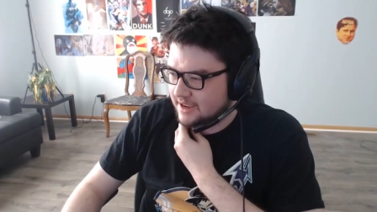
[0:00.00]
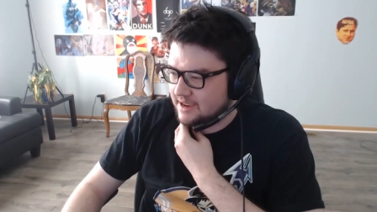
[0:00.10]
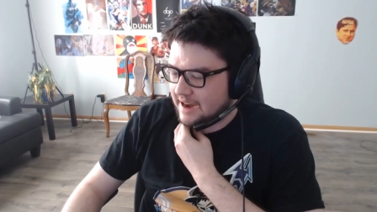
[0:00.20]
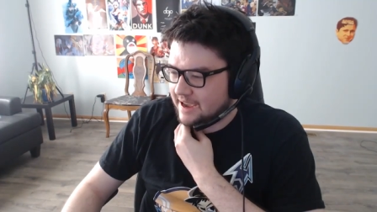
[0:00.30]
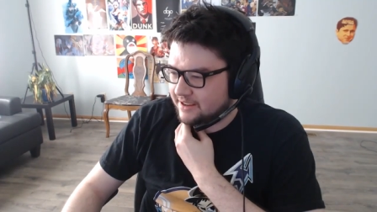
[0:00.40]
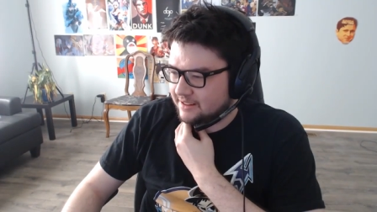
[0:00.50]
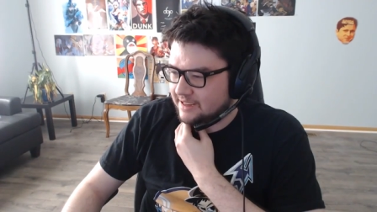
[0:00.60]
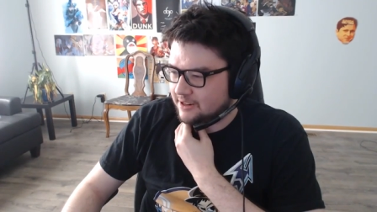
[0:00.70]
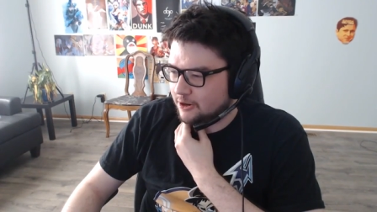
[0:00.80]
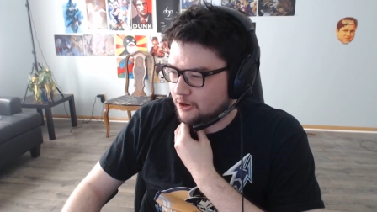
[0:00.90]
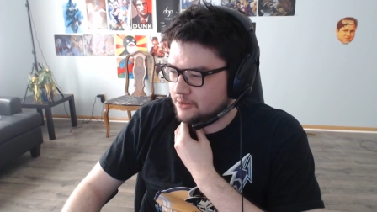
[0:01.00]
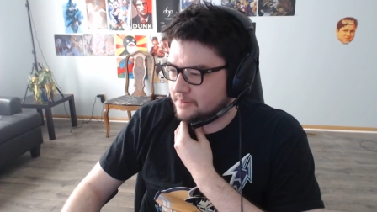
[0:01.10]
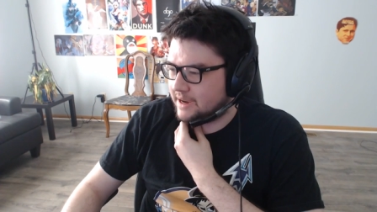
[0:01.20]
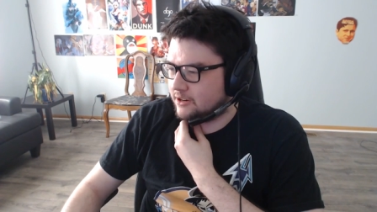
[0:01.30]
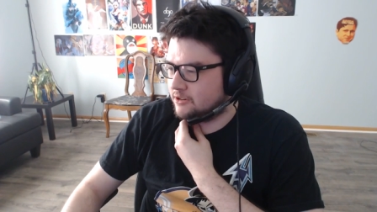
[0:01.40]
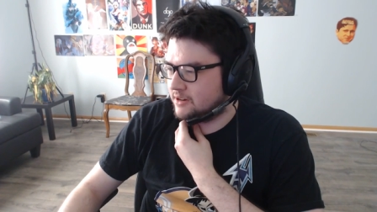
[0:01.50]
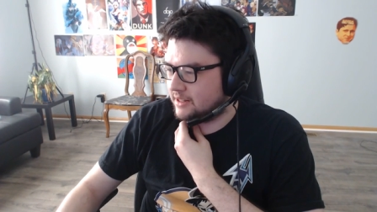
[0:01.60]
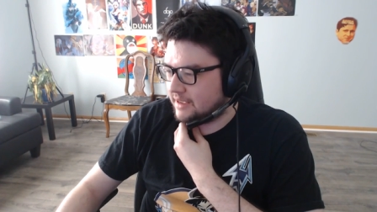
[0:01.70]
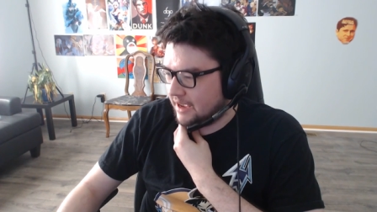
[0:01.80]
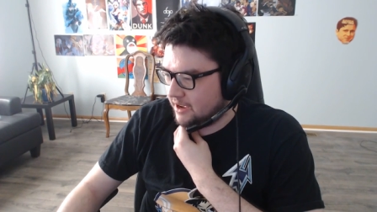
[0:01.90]
I could like hold my own in
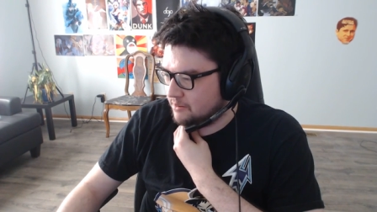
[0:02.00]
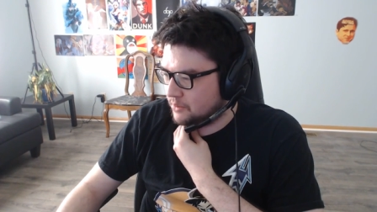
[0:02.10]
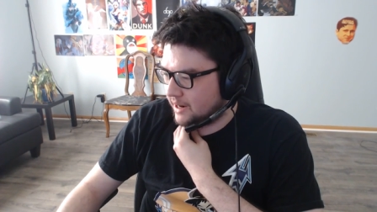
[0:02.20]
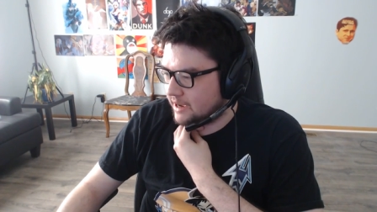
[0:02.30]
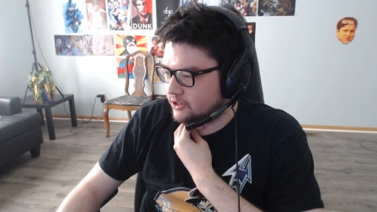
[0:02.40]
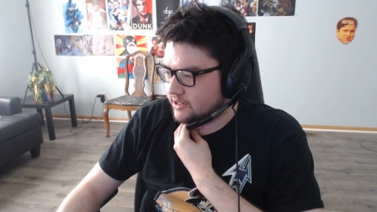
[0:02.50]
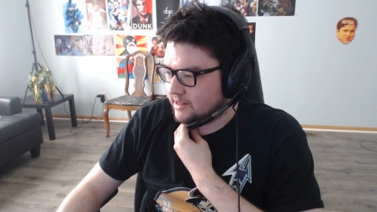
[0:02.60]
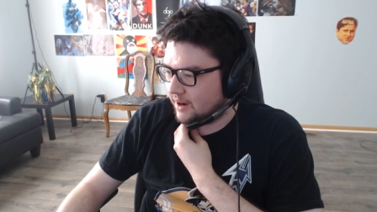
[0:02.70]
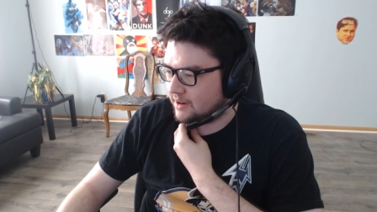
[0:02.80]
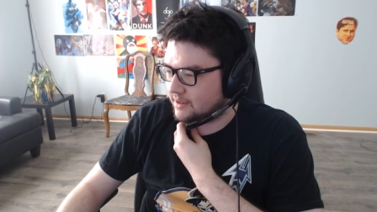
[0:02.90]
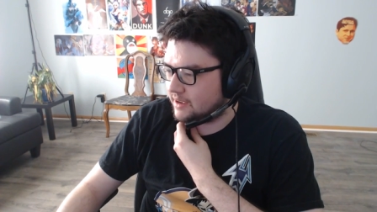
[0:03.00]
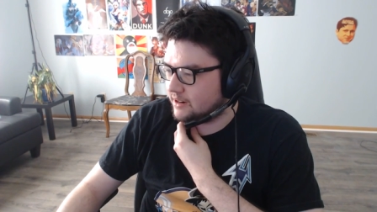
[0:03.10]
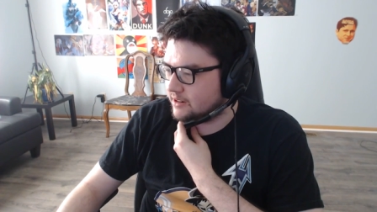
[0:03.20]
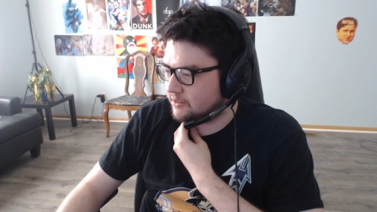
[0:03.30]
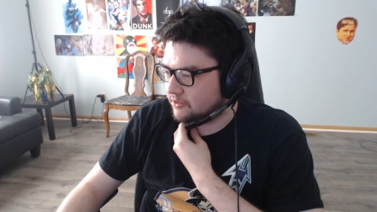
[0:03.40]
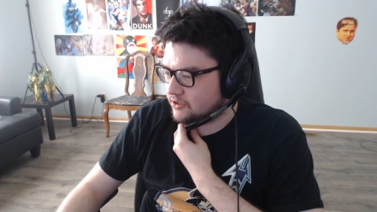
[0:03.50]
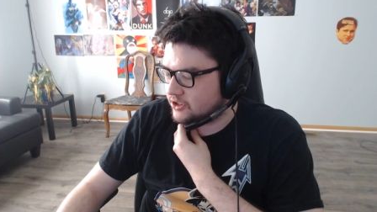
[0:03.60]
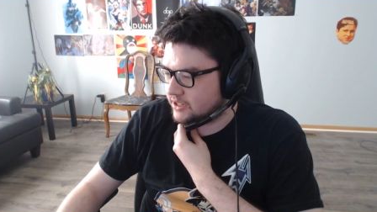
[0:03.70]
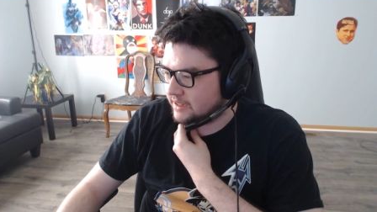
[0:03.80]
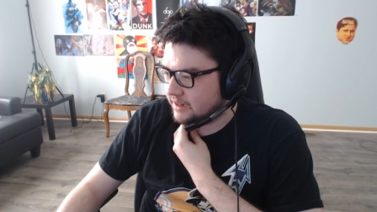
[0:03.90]
game, but I could not carry for
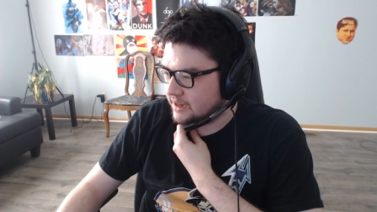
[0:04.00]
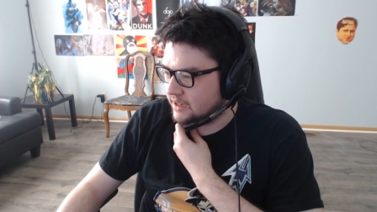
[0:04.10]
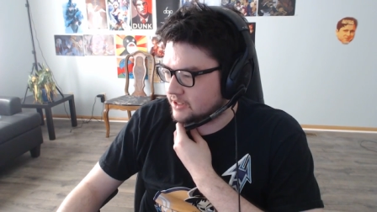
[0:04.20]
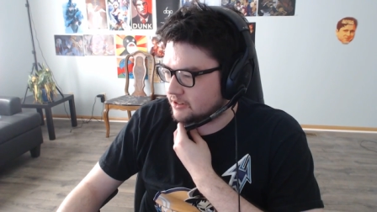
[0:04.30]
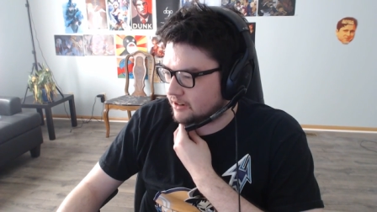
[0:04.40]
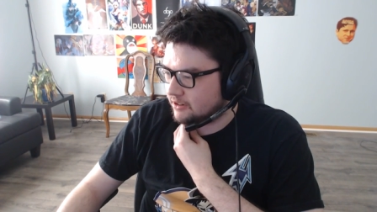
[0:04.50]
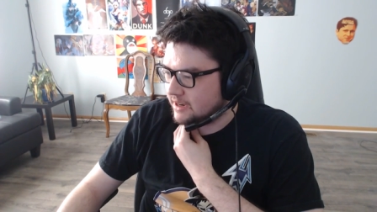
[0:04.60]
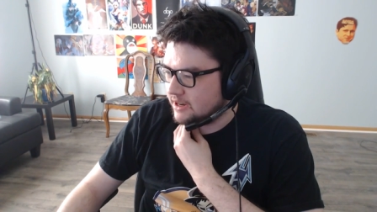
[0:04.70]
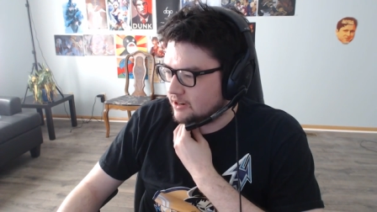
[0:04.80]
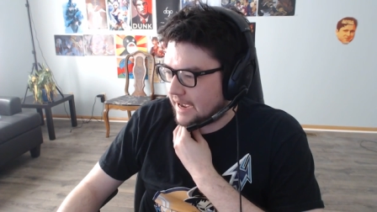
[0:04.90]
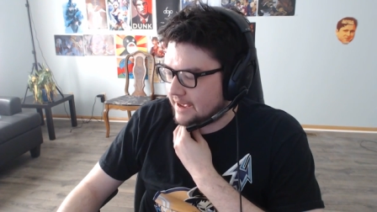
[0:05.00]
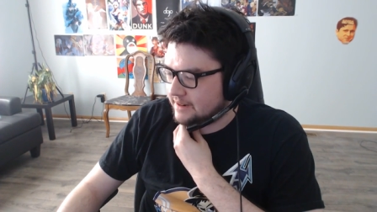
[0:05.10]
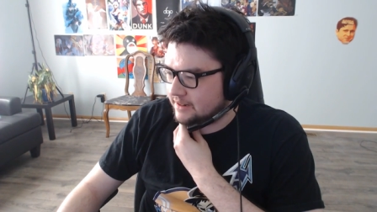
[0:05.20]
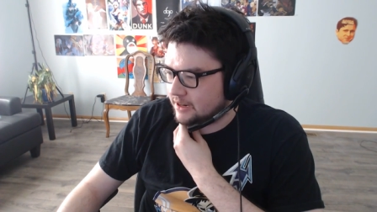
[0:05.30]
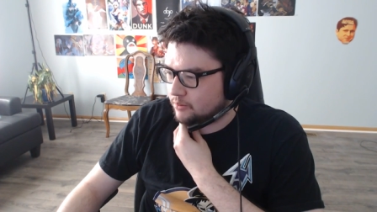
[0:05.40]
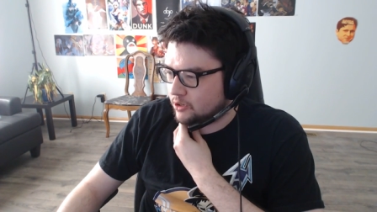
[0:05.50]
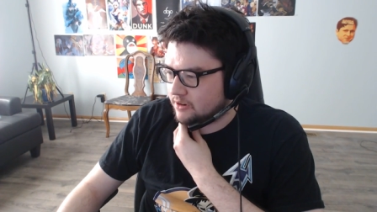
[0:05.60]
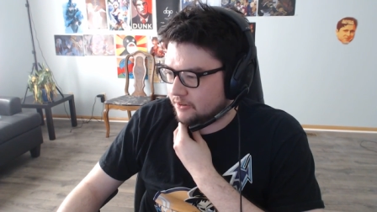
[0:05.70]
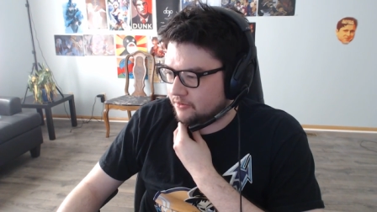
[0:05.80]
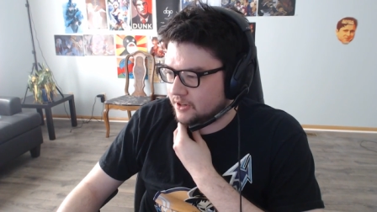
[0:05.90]
shit. So I ended up
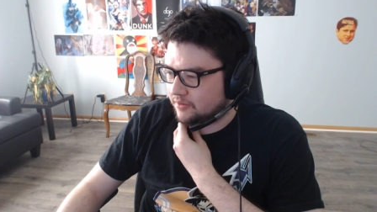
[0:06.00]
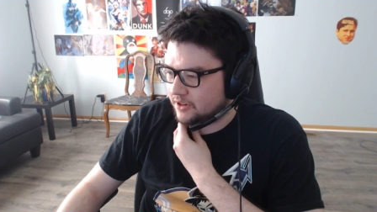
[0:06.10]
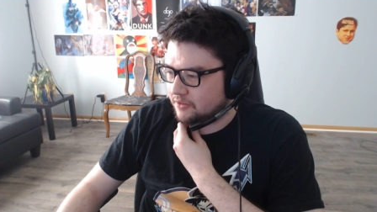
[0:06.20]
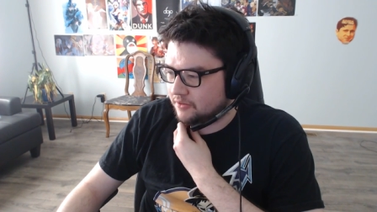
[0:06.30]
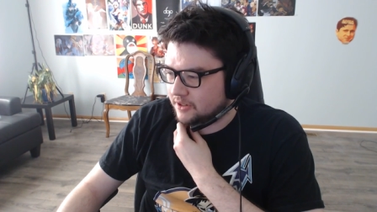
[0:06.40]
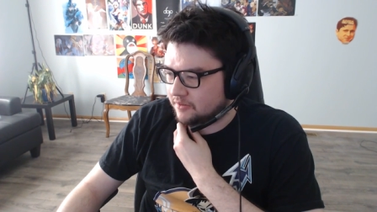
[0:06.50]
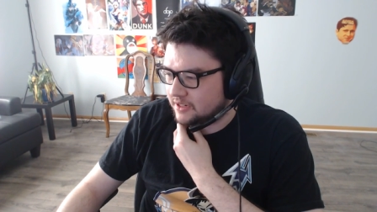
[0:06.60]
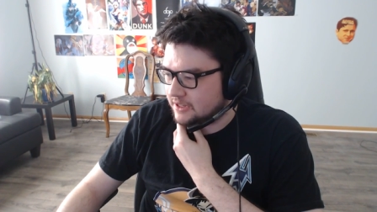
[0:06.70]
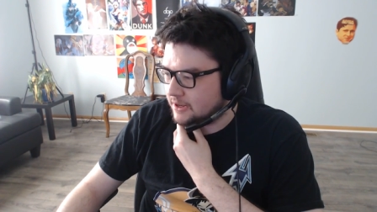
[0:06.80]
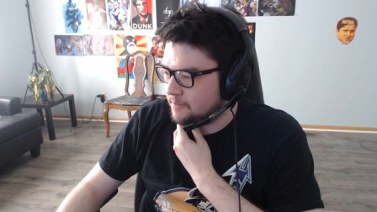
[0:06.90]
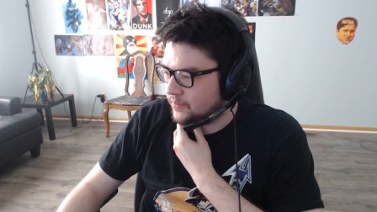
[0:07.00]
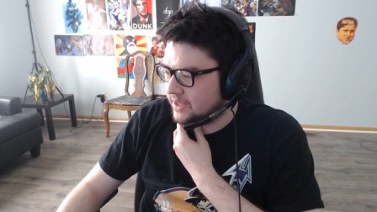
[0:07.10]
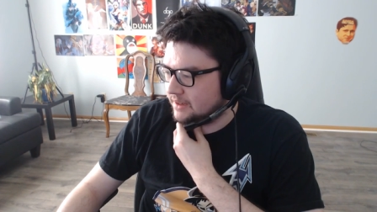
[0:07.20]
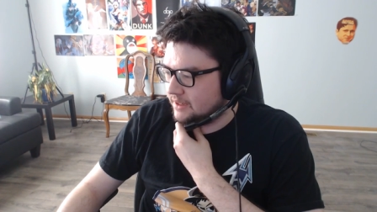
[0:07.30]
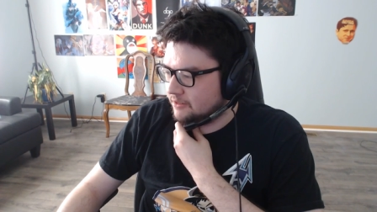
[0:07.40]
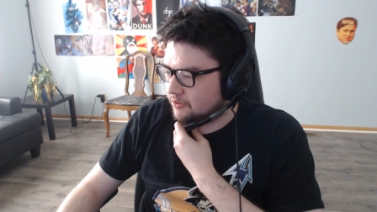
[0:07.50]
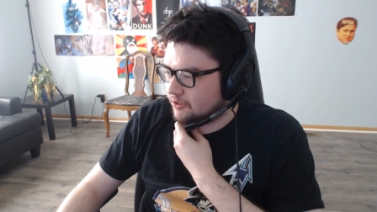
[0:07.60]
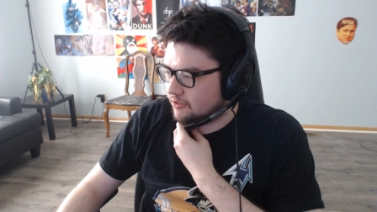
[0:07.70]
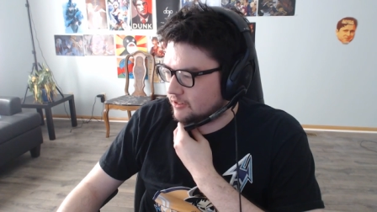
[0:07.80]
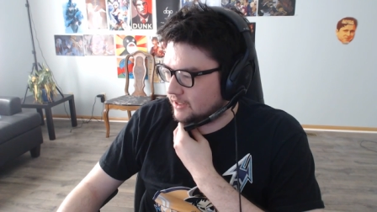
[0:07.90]
going 50-50
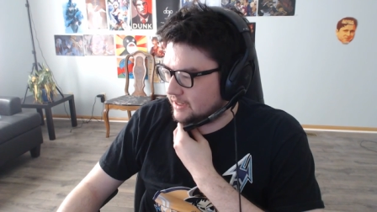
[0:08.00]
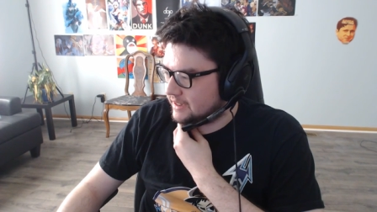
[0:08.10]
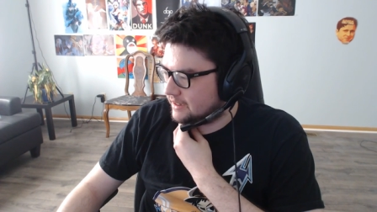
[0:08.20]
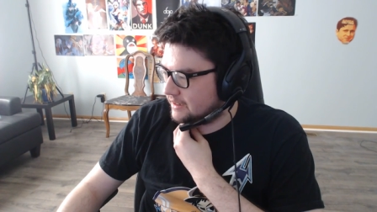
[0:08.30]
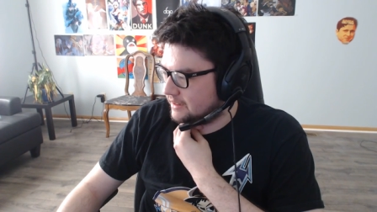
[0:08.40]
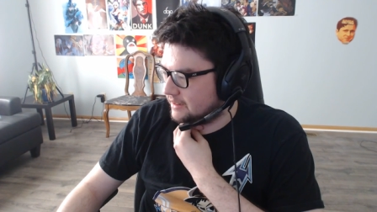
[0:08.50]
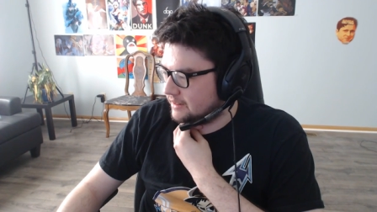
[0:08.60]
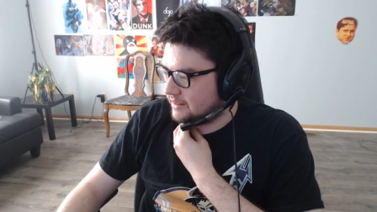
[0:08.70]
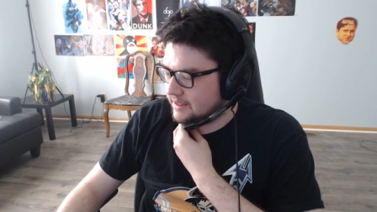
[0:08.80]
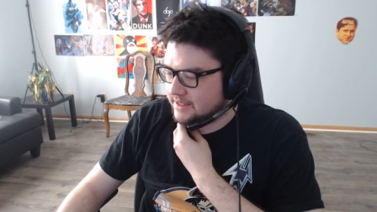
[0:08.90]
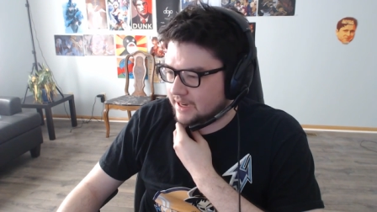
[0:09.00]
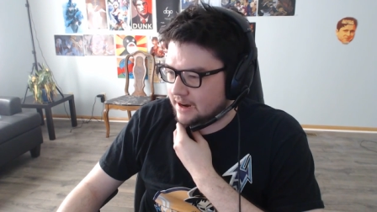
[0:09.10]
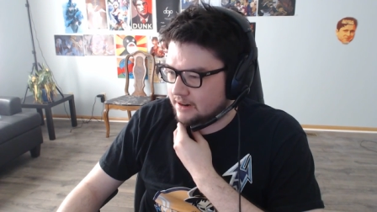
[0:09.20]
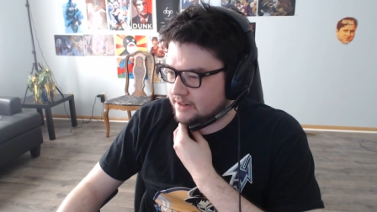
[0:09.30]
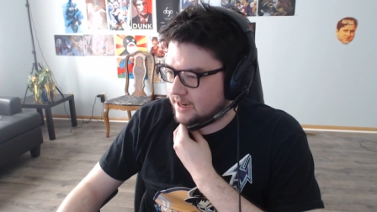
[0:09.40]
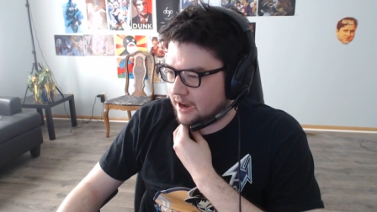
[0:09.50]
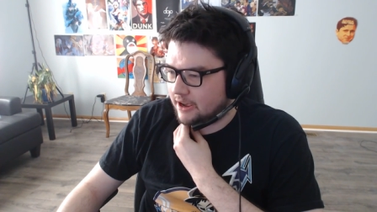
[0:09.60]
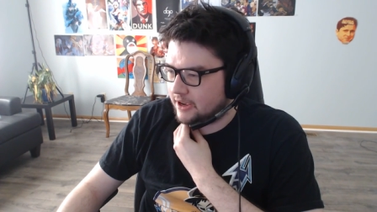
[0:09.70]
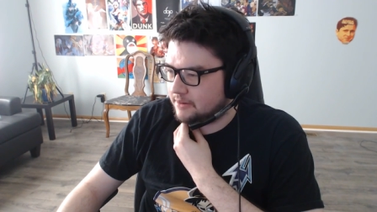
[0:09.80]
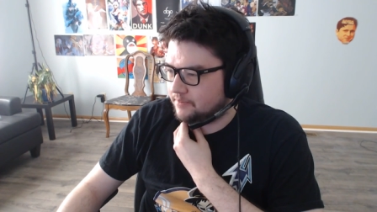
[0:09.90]
for like the entire
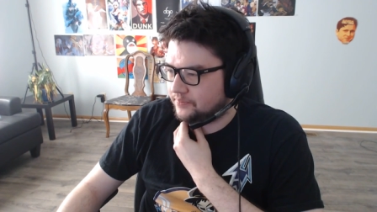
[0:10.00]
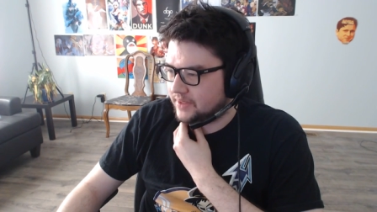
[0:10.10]
time.